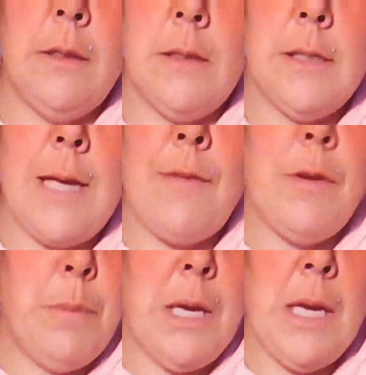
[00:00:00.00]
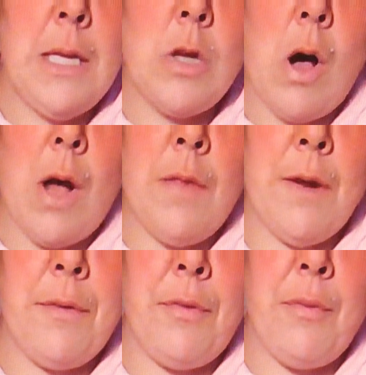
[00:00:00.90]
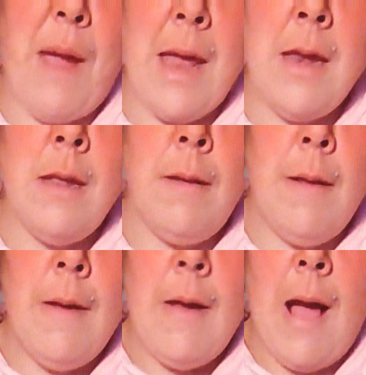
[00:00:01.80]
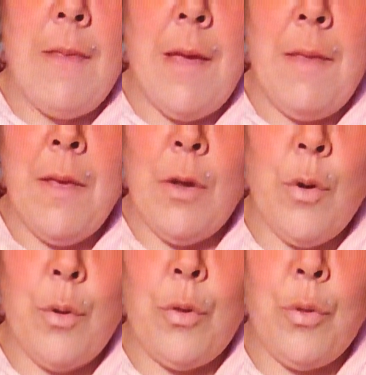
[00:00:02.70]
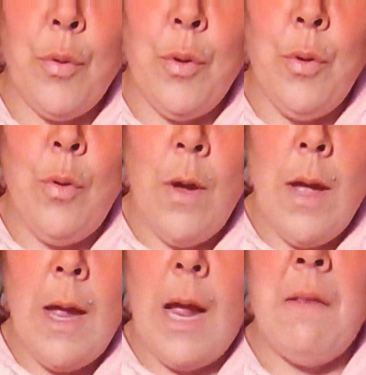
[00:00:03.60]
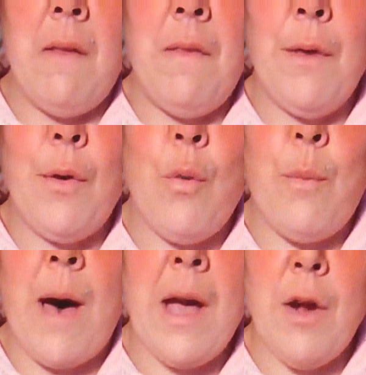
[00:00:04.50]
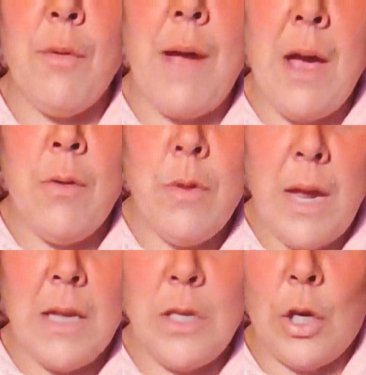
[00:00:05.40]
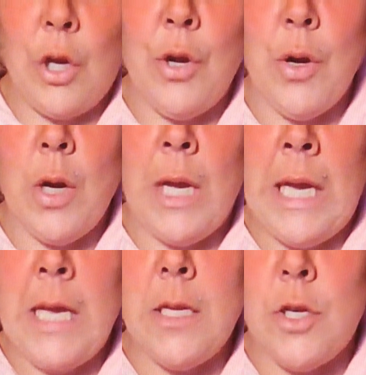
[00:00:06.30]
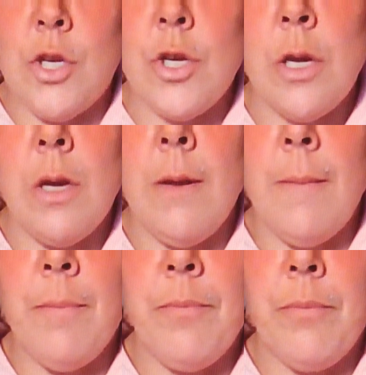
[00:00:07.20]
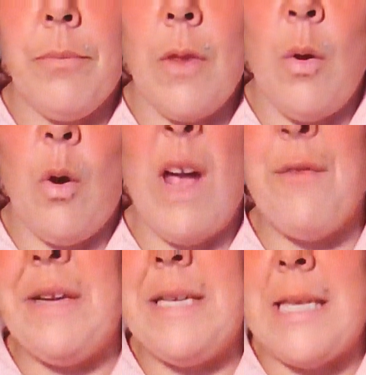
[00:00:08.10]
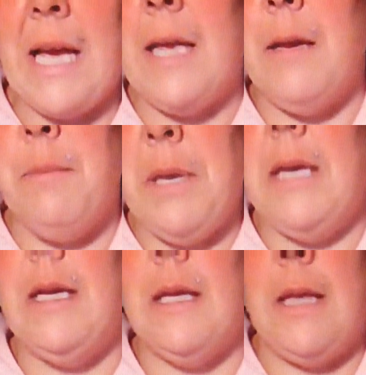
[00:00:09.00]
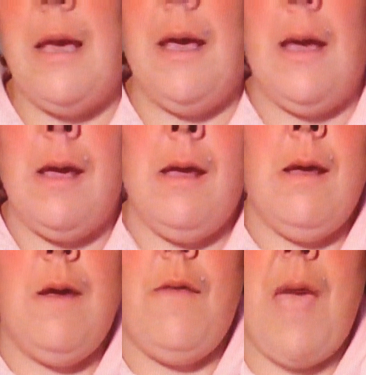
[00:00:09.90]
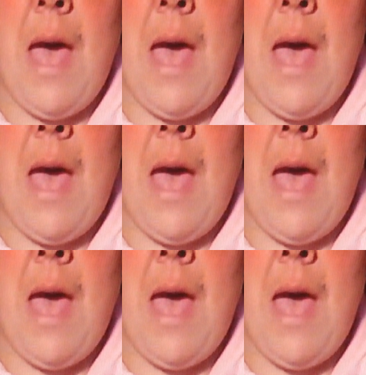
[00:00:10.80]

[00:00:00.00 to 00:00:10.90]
beads on their thread, and then they'll go through, and then they'll go back around and secure each or every second bead that they have.